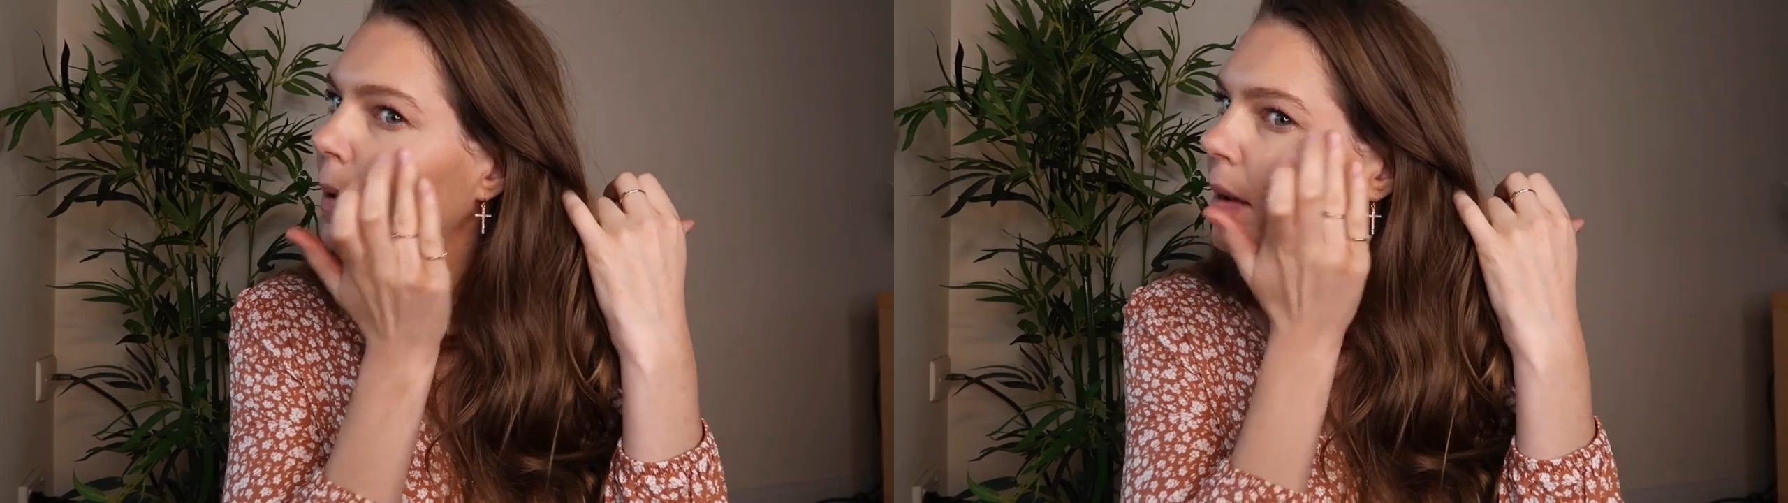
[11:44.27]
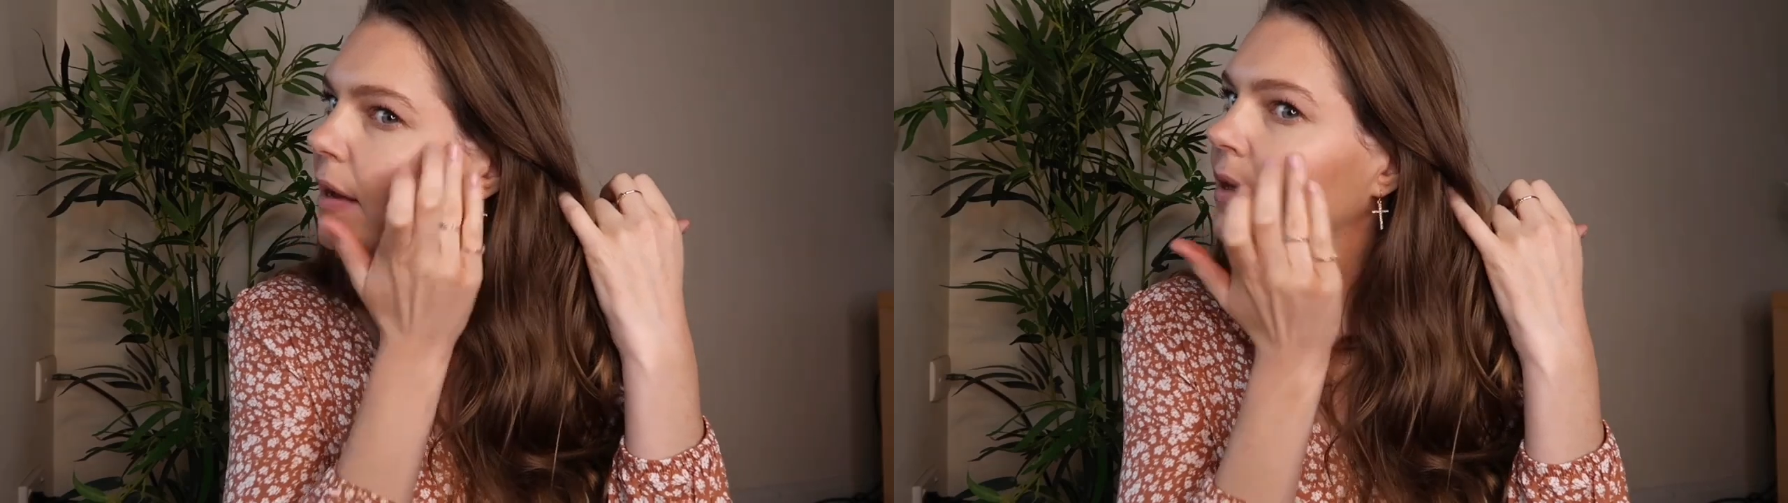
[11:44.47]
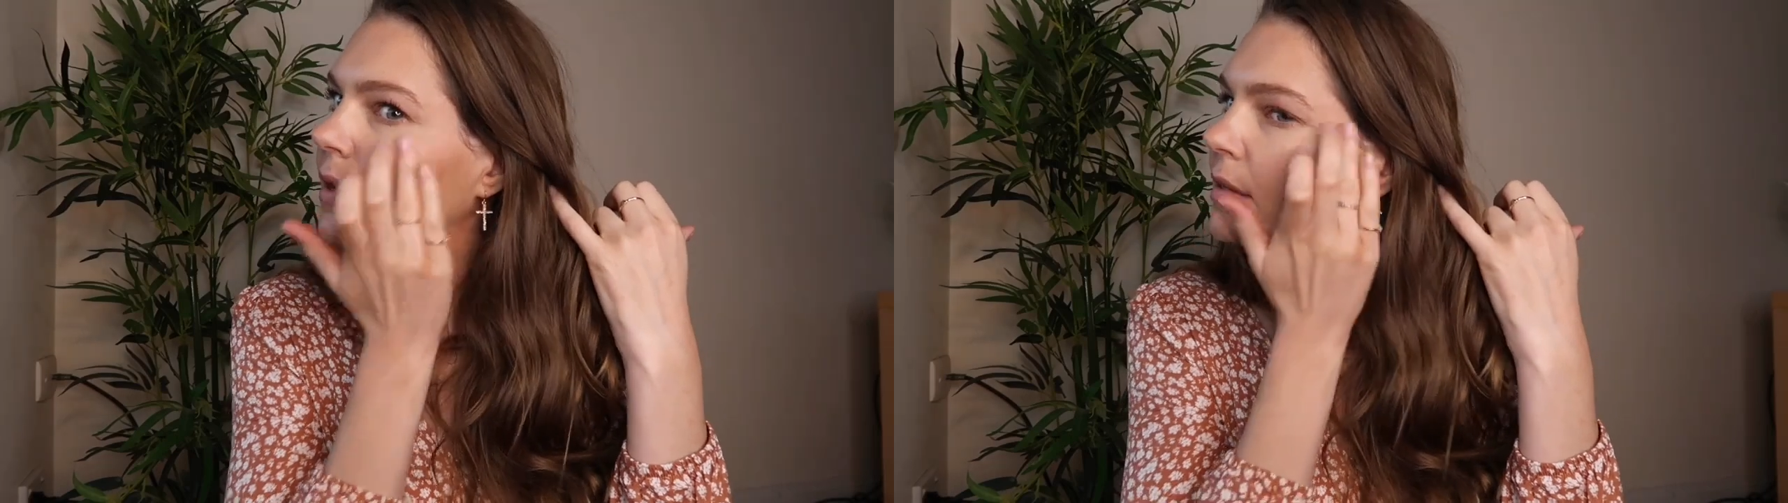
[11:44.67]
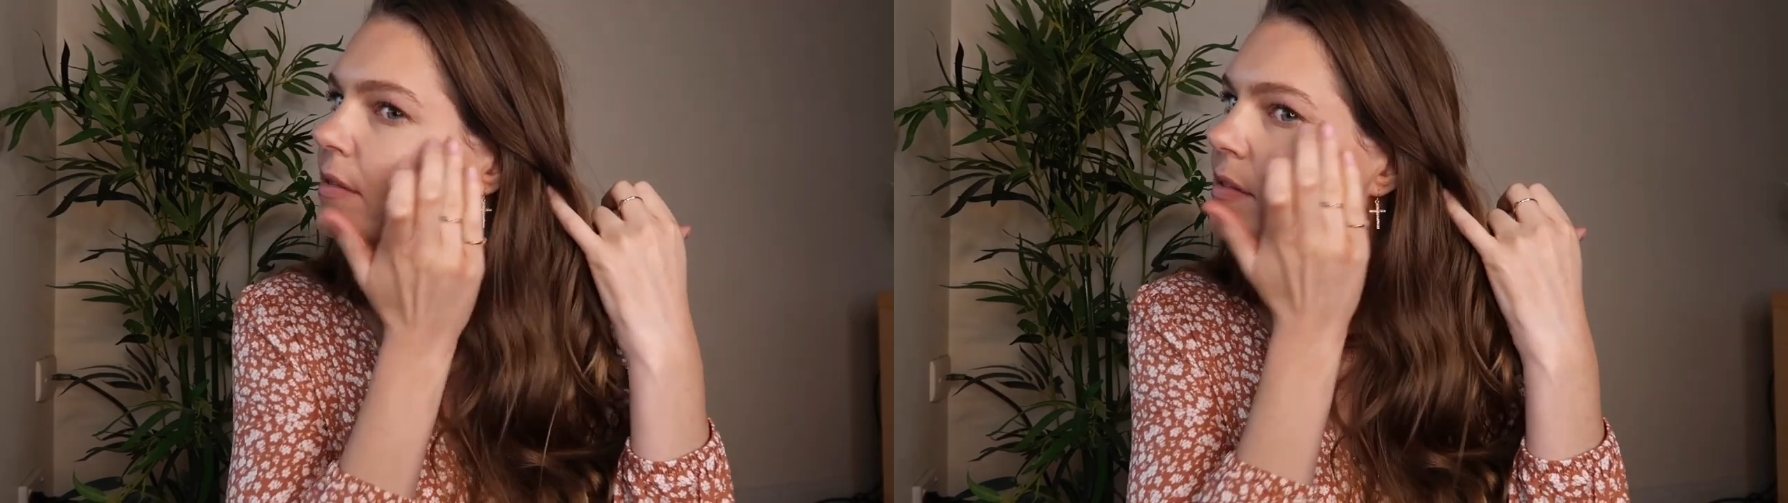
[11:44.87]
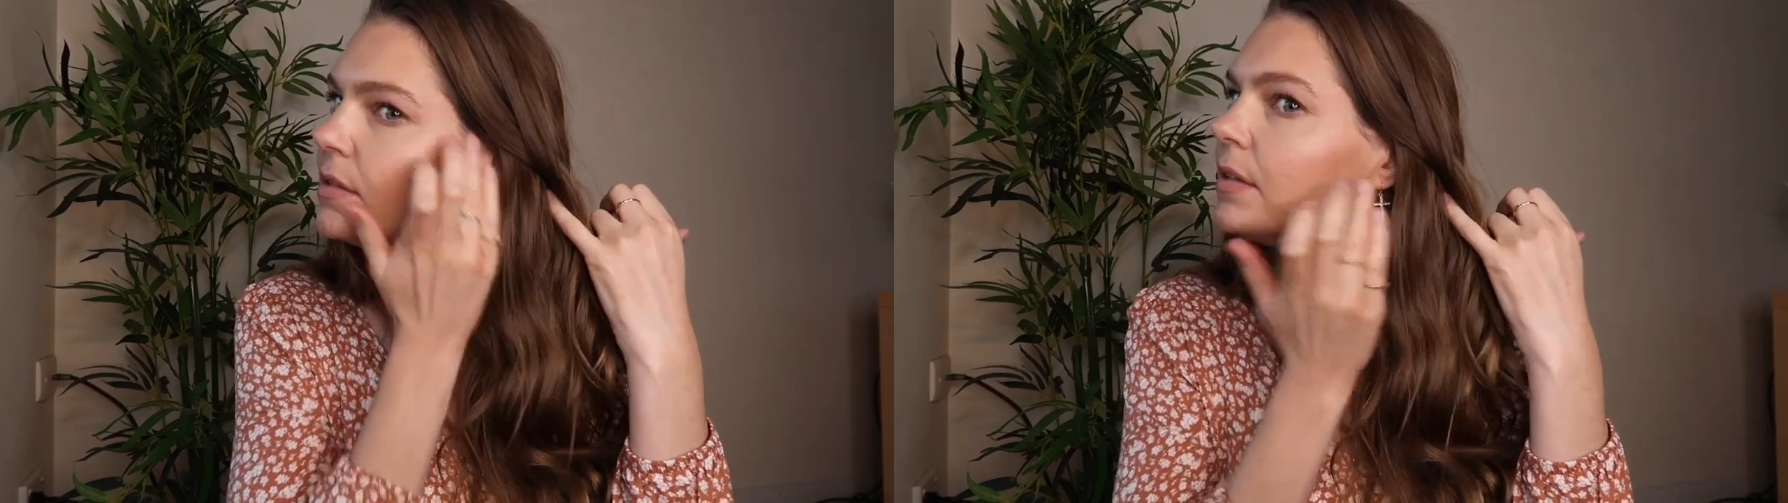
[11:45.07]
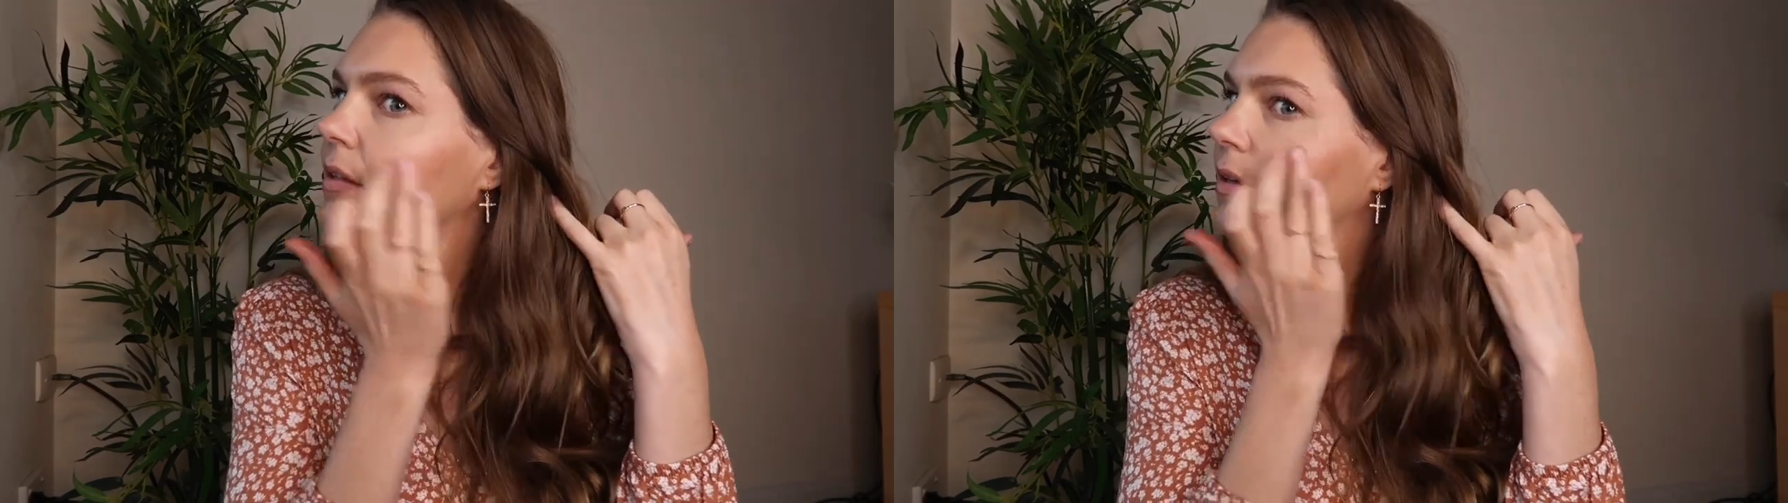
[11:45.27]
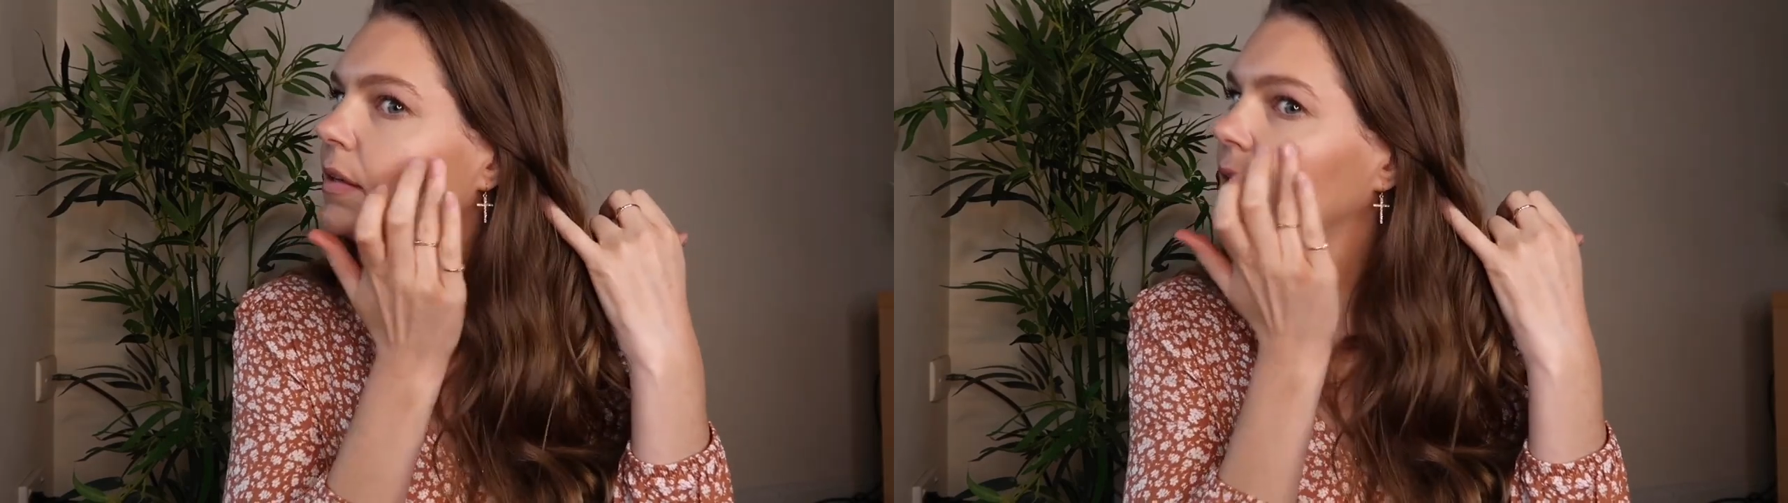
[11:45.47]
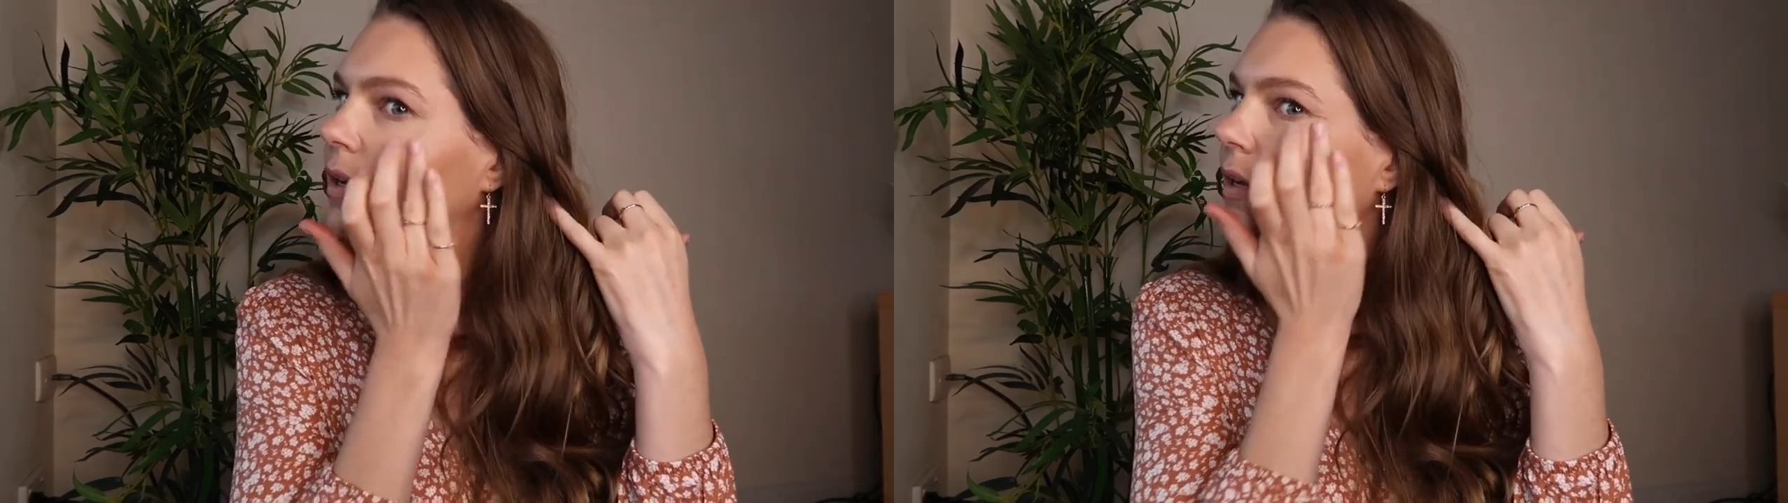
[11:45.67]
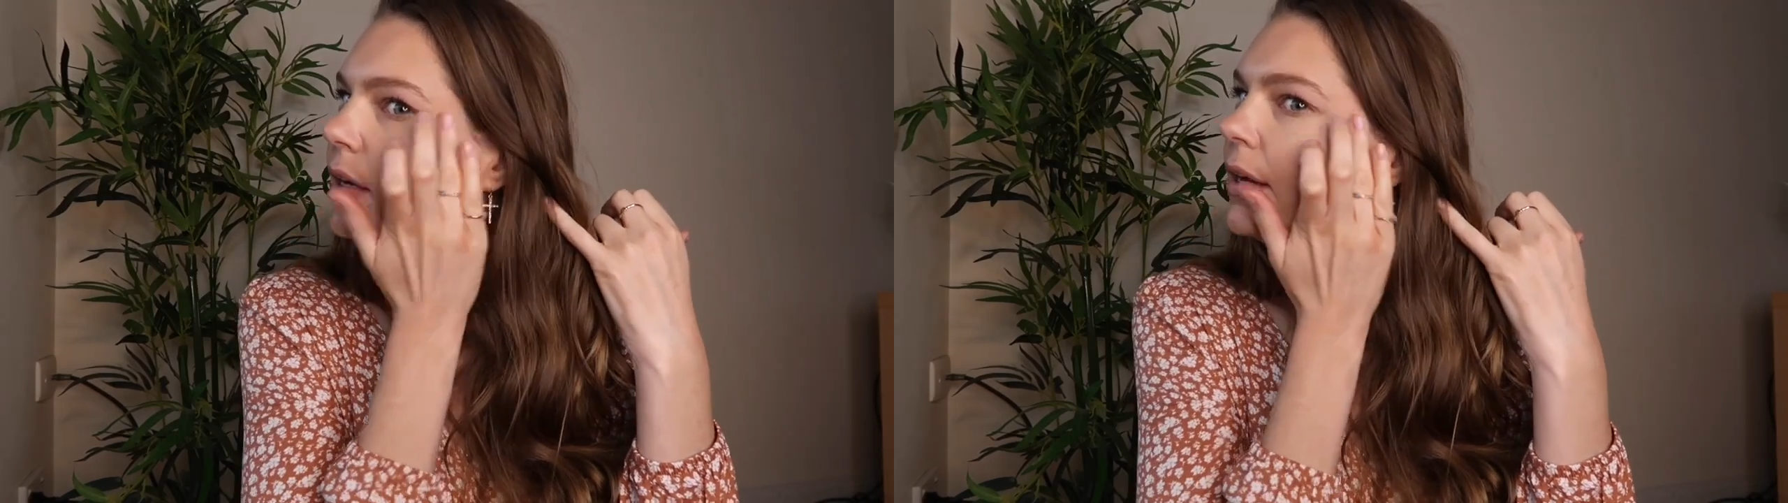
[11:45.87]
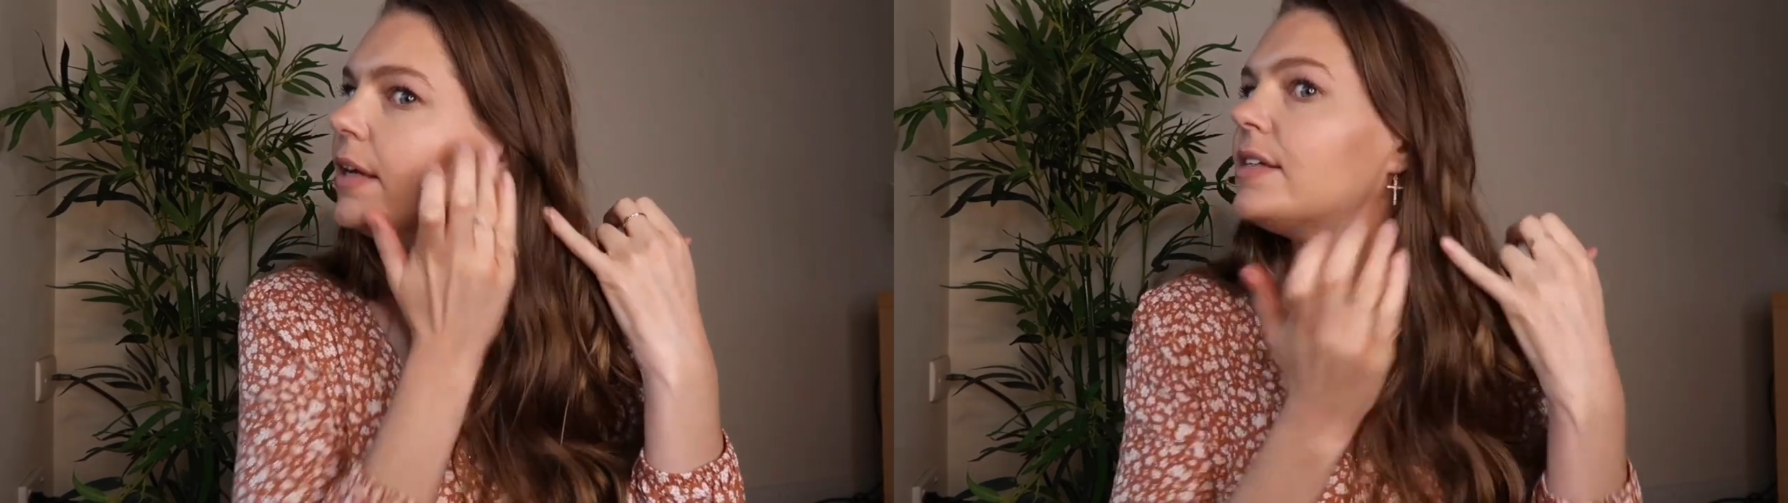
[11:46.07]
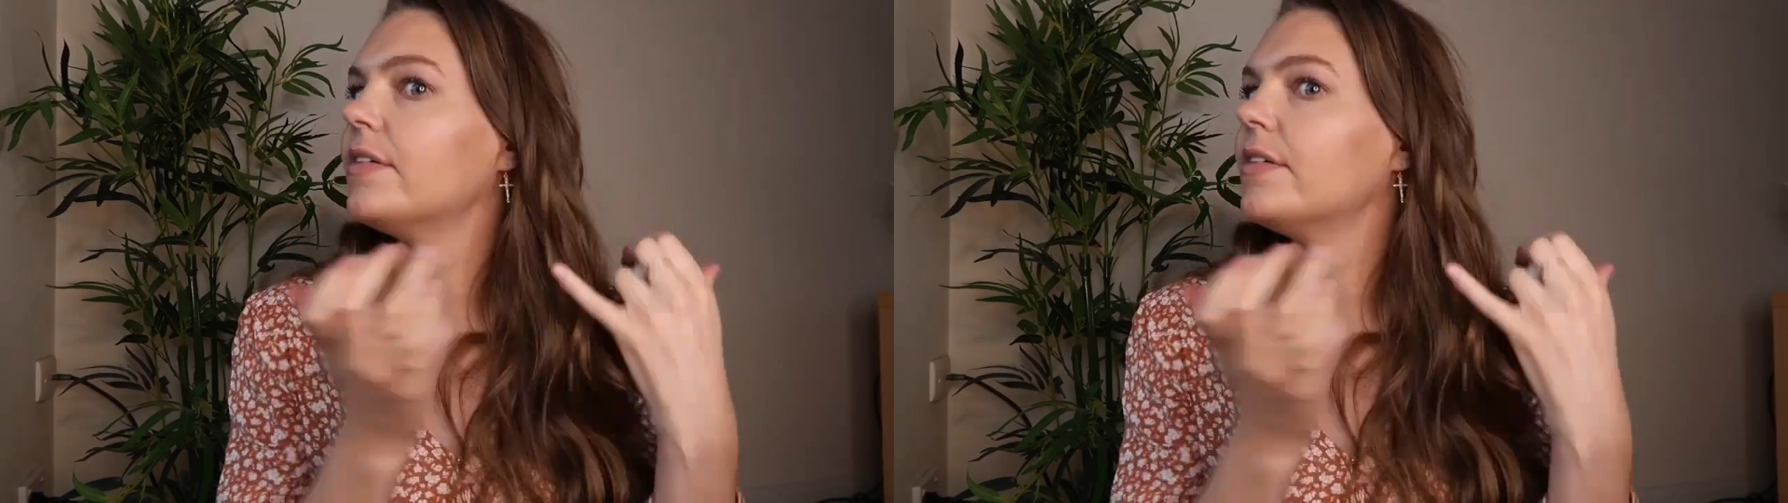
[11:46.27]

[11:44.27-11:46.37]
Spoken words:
and it